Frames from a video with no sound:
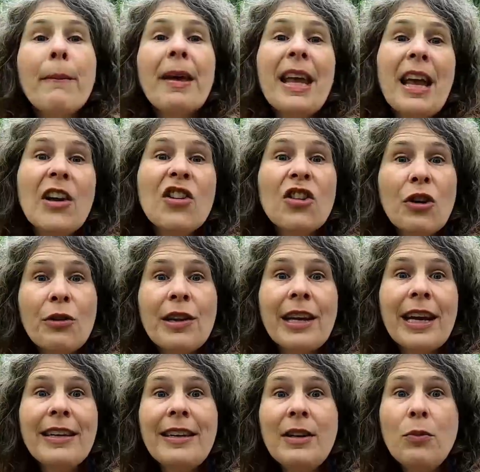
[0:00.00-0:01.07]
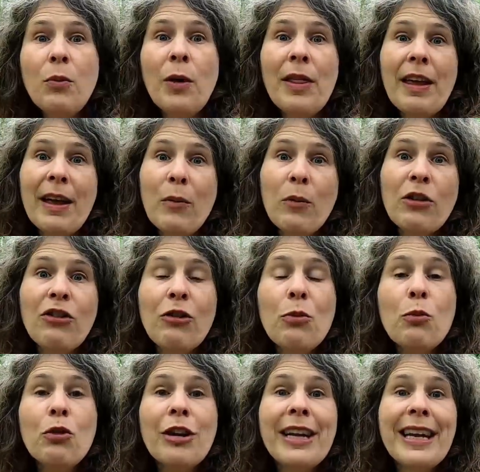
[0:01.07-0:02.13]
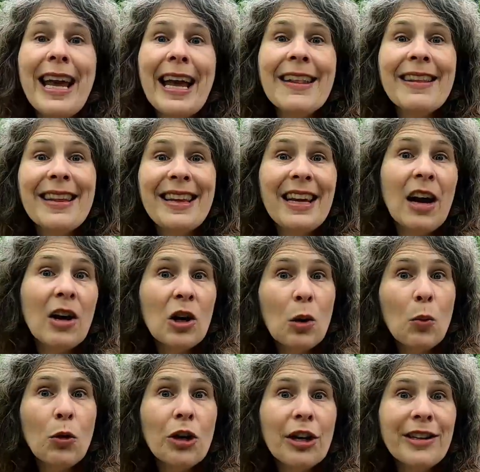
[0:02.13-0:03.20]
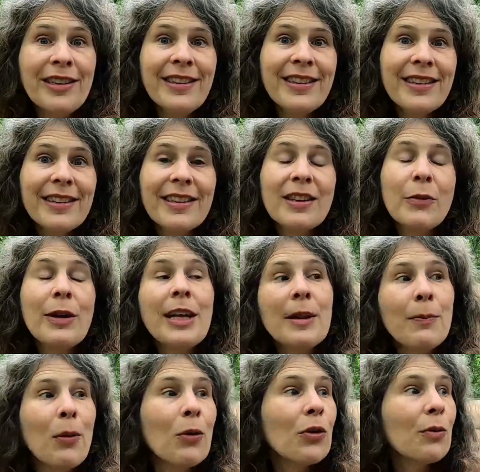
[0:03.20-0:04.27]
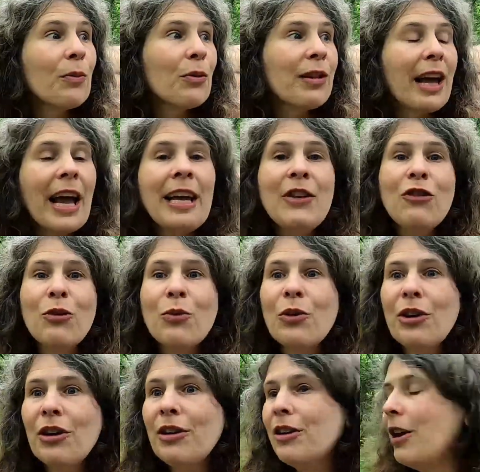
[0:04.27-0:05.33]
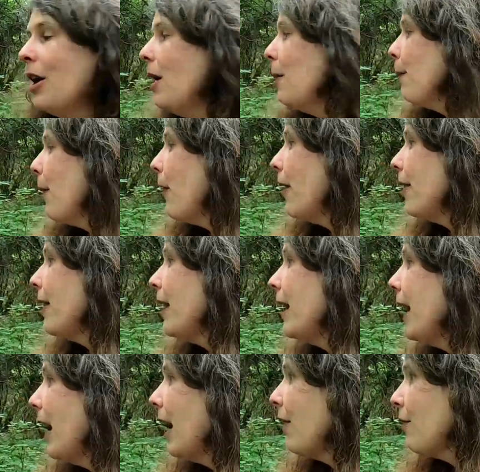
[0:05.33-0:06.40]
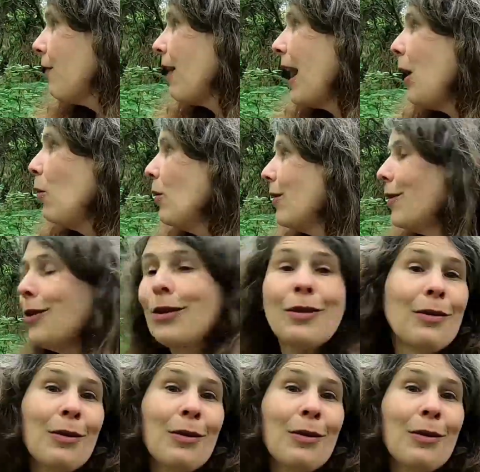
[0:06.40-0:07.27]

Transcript: be associated with it, which you wouldn't get in younger woodlands. So it is possible to age your woodland by the flowers,